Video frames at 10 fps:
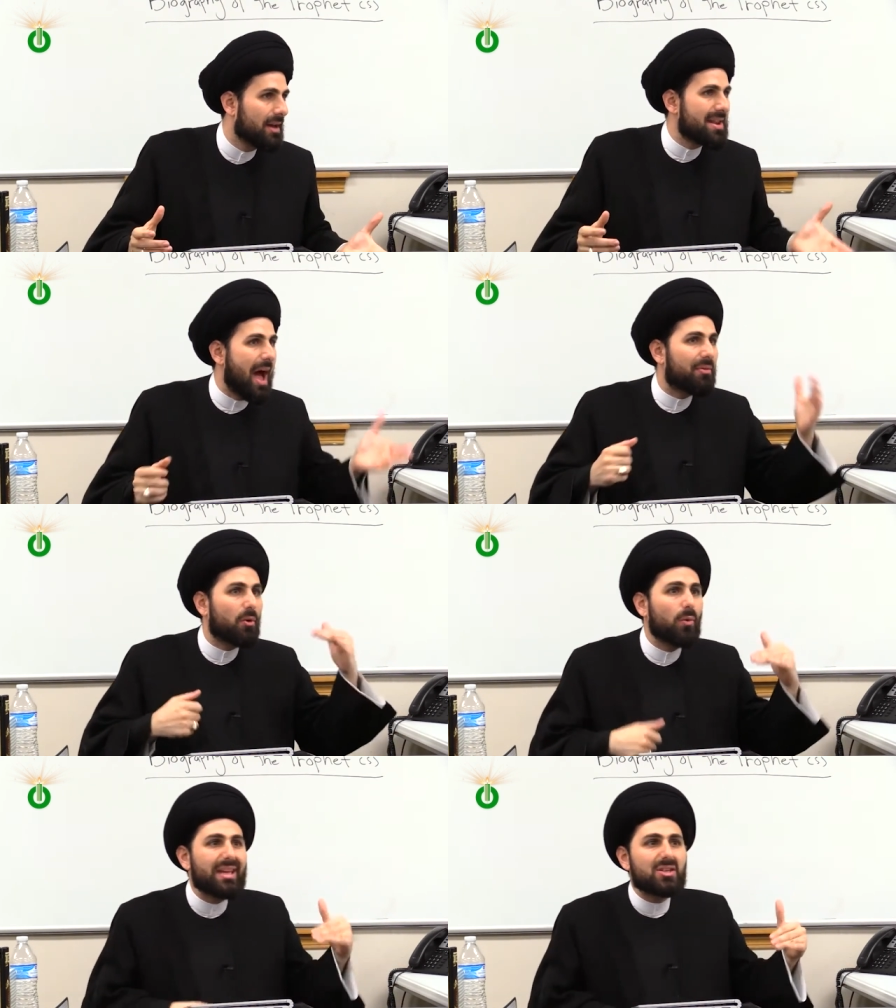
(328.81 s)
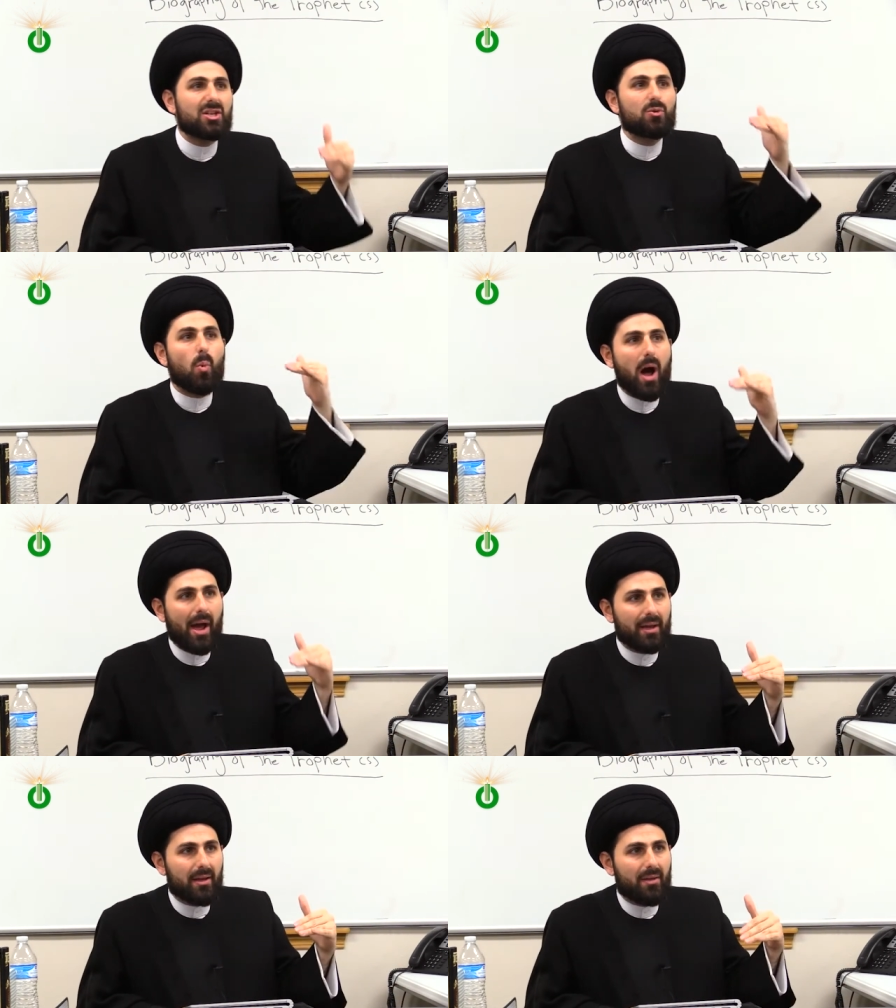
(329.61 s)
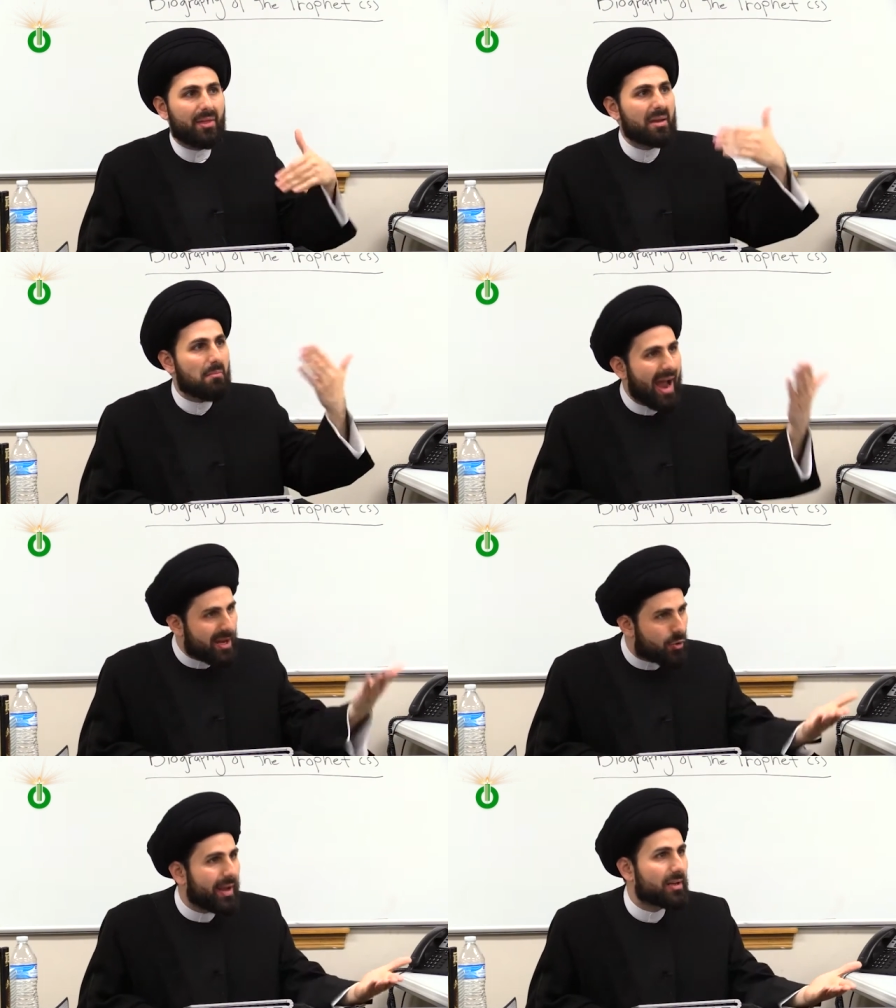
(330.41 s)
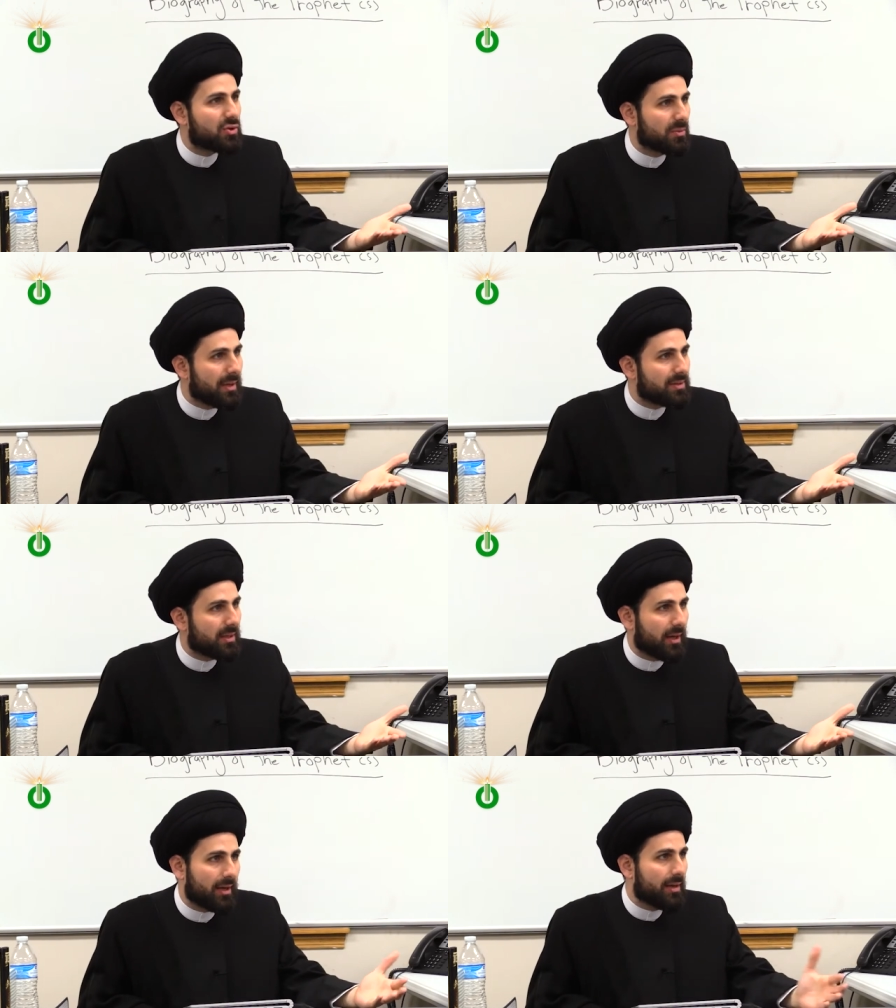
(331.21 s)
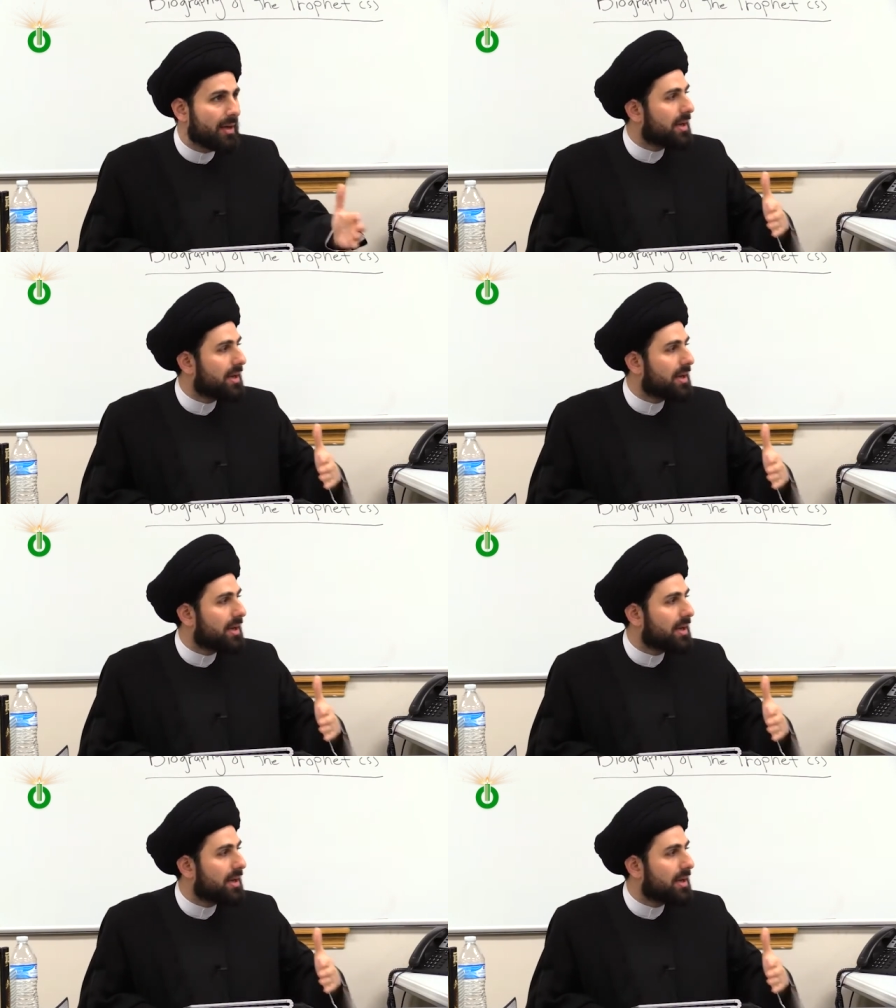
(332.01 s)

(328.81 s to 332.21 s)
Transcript: Now, the reason why they migrated to Medina